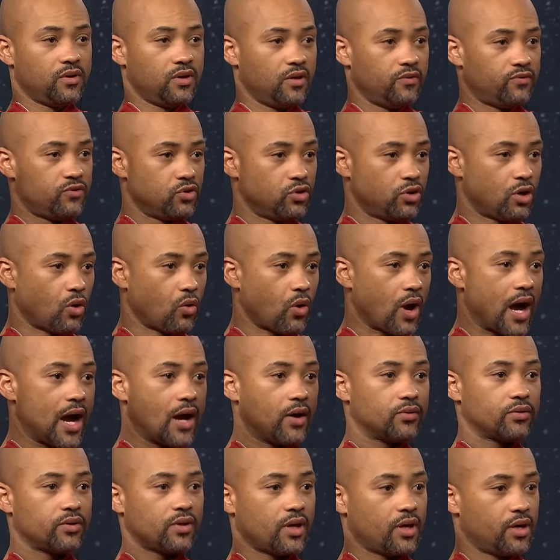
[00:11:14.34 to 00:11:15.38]
if you go
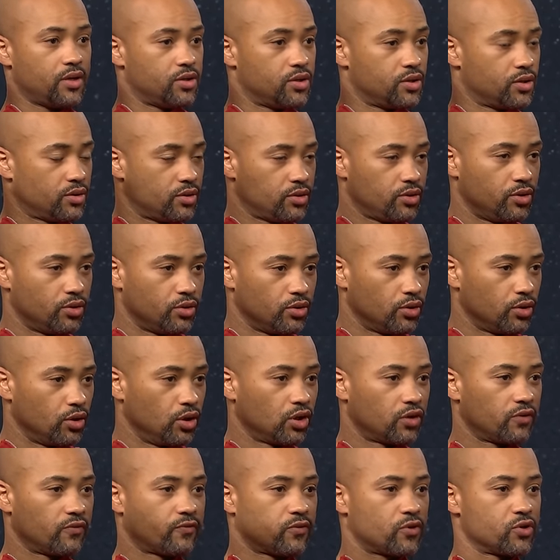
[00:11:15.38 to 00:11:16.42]
out and you're you're
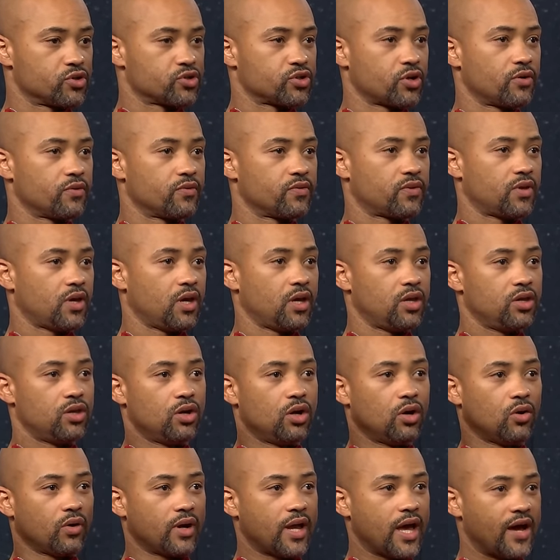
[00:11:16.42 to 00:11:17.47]
looking for a certain thing, you
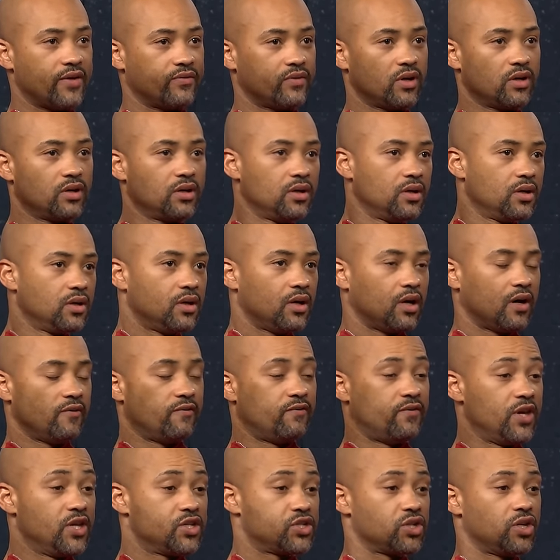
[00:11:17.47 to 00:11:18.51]
don't have a, a
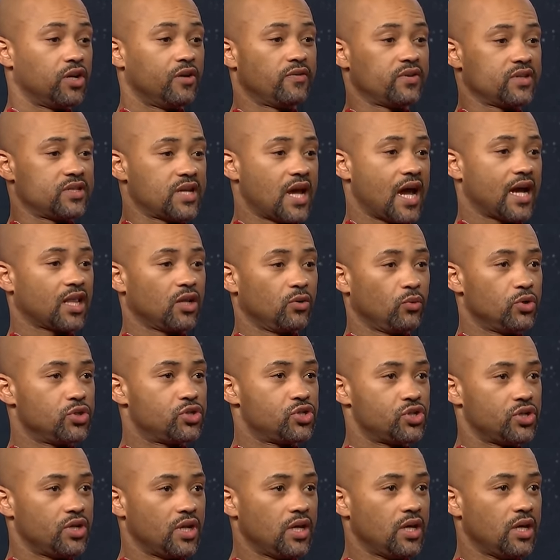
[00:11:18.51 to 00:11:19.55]
vision of exactly what
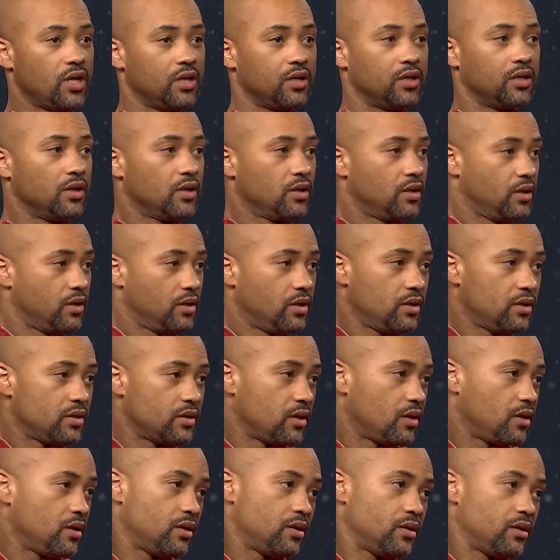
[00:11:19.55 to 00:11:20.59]
you need,
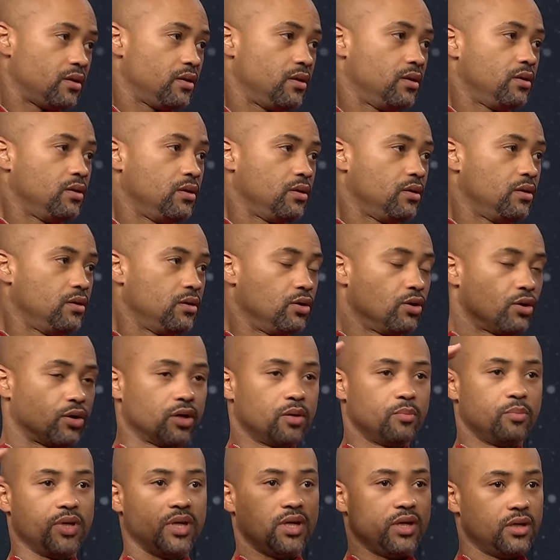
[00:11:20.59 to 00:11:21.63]
then you're
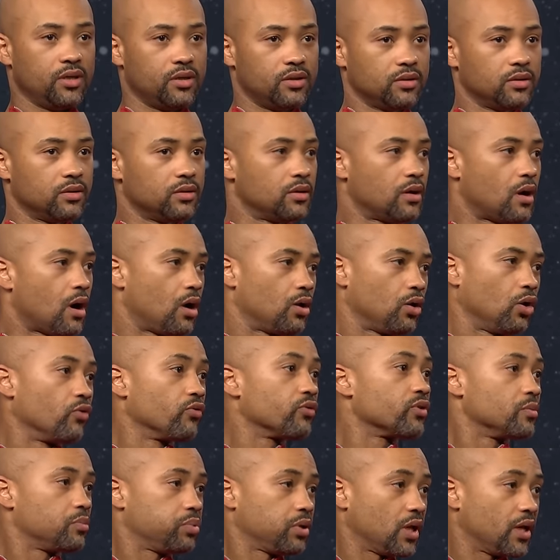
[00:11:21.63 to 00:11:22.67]
going to be all
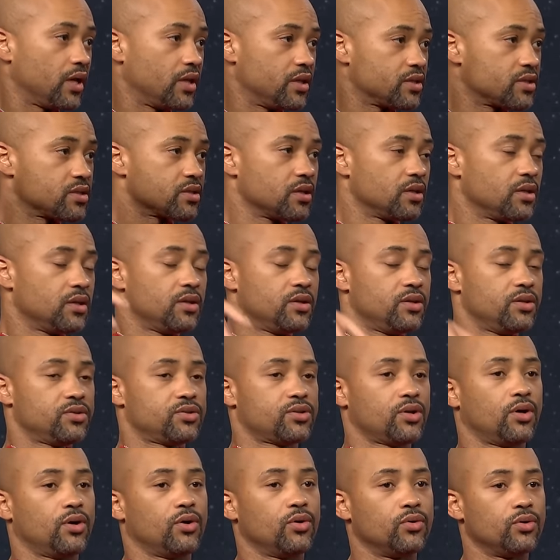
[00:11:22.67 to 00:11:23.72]
over the place. Yeah, discombobulated.
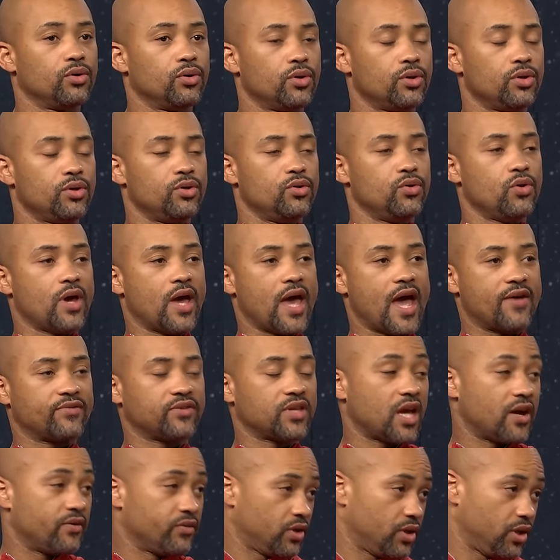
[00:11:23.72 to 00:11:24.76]
So you have
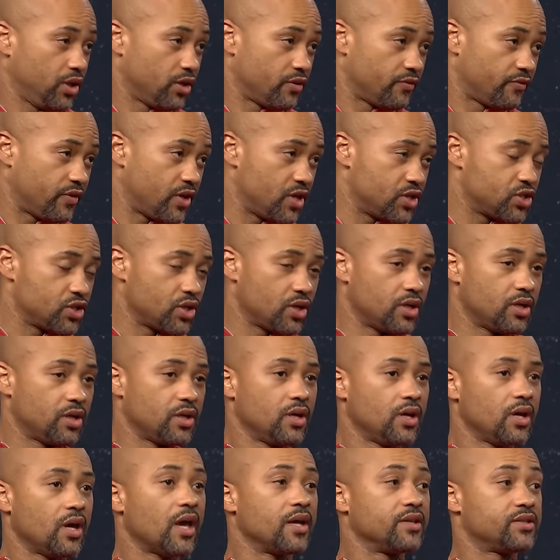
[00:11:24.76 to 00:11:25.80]
to have a clear vision
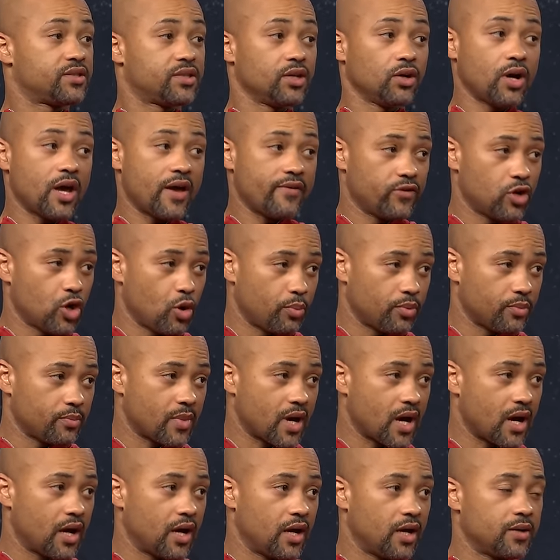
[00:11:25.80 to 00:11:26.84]
and still have an open
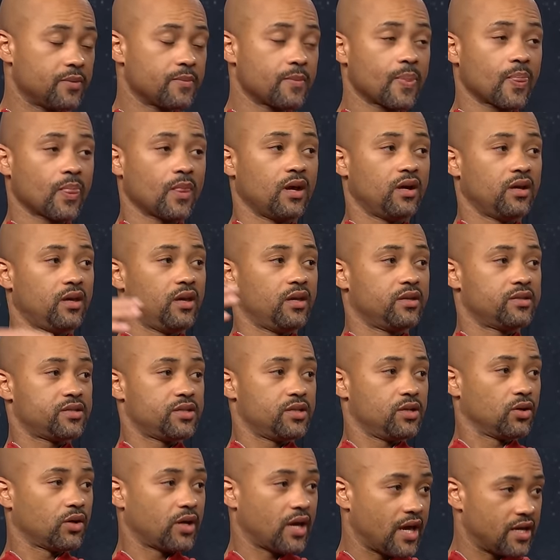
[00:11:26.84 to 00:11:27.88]
mind. Hmm. Again,
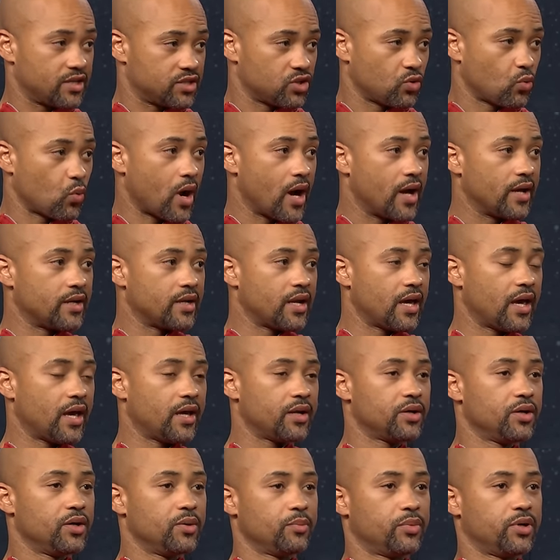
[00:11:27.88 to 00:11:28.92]
still cast a wide
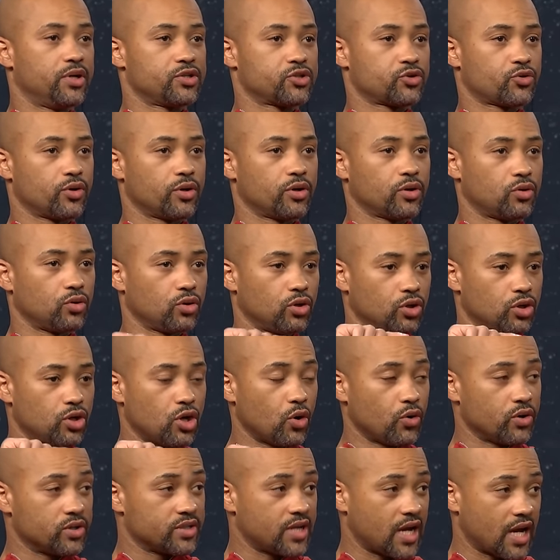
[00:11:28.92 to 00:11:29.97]
net, but it's critical to
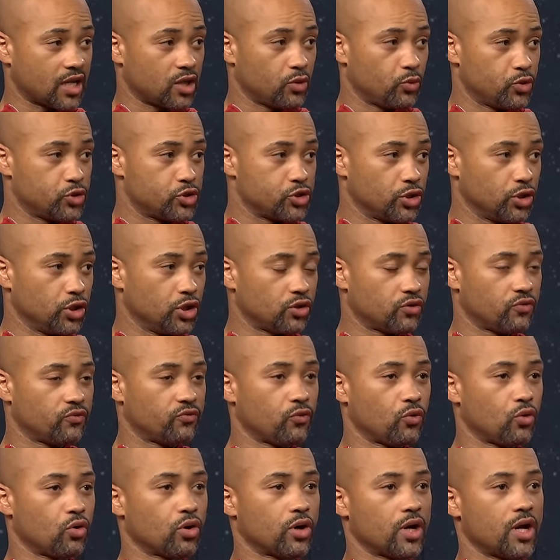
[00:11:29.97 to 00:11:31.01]
know exactly what you're looking
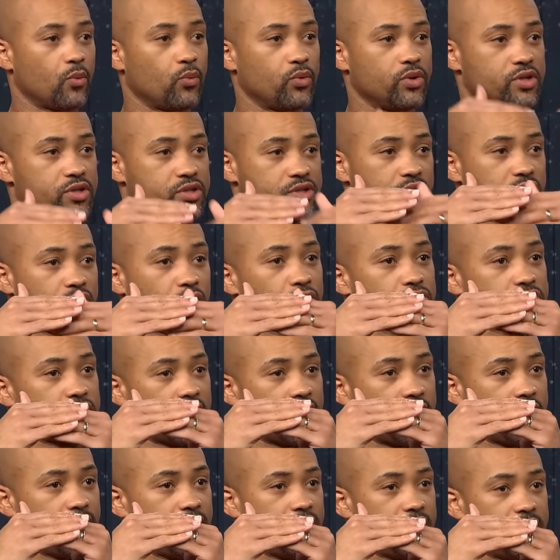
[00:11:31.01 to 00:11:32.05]
for. And when you see those
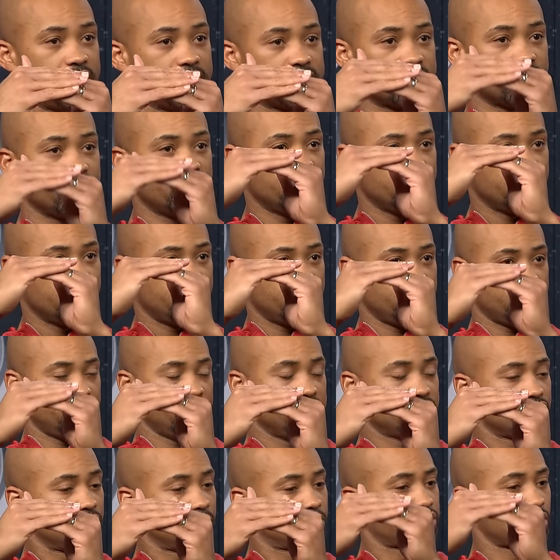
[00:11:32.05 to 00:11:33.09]
areas,
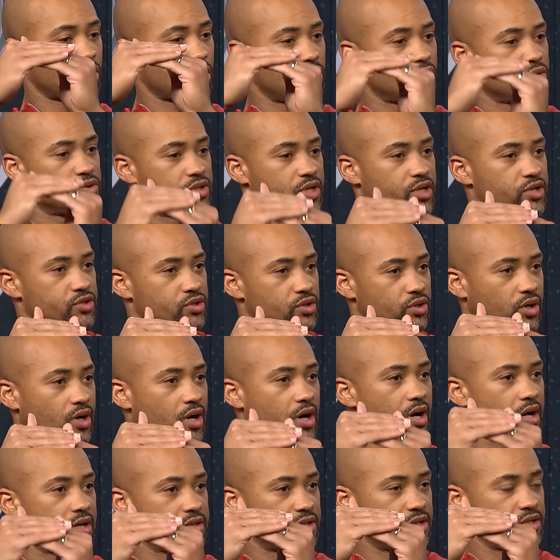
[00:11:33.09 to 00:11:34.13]
these are the pros, these are the
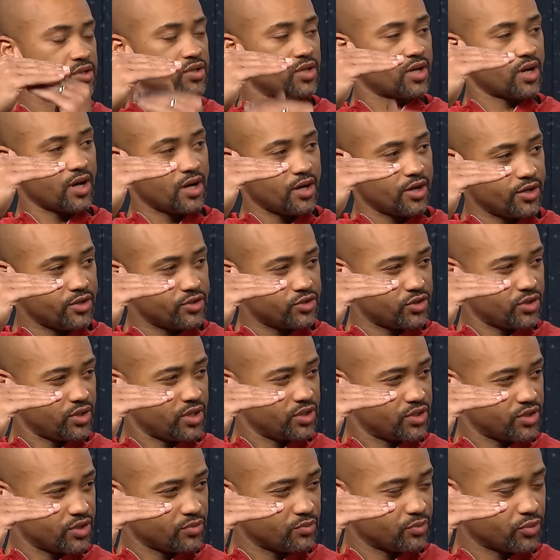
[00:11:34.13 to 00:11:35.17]
cons, these are the areas you
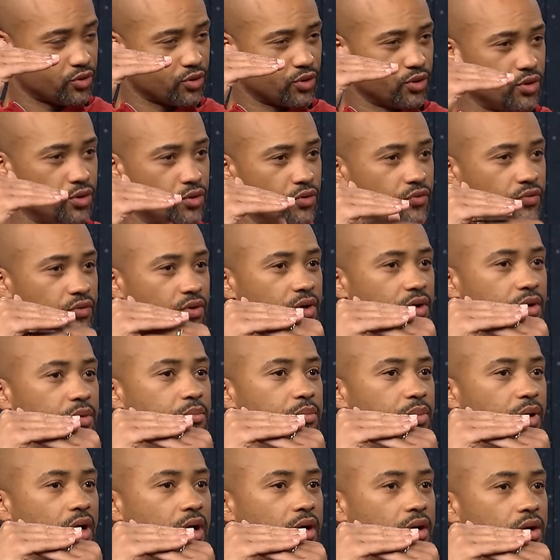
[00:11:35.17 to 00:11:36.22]
need to improve,
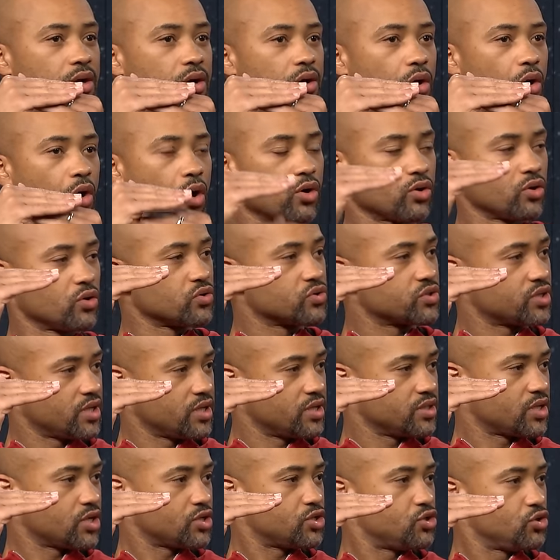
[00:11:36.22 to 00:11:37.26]
but are those
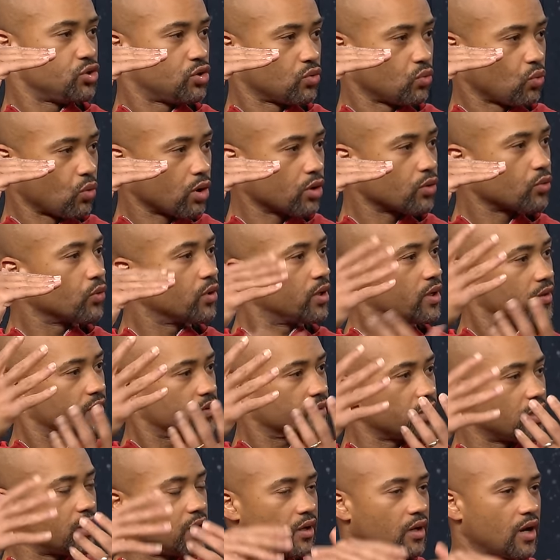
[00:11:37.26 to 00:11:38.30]
things that you can work with?
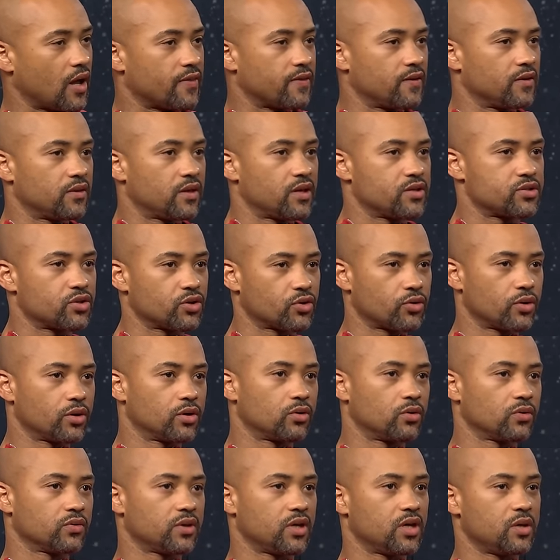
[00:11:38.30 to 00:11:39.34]
And, and I think that's the
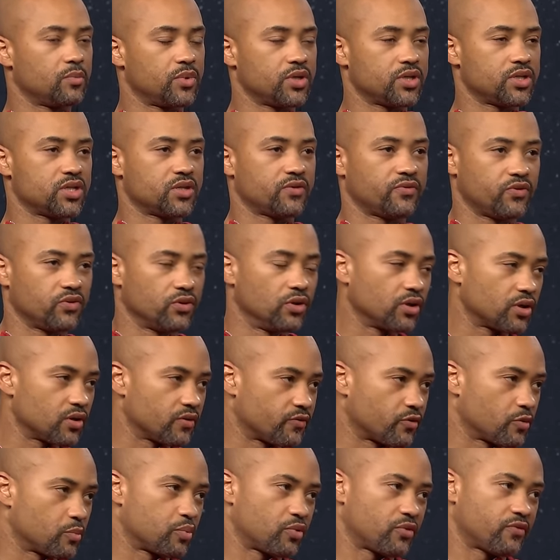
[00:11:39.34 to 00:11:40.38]
critical thing because if you're looking
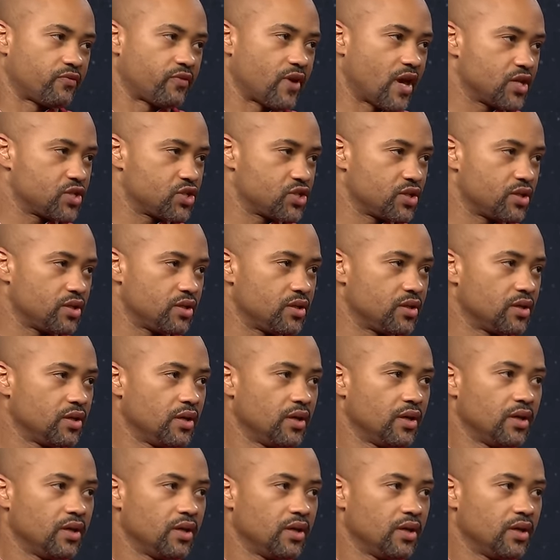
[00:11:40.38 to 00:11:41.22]
for perfection,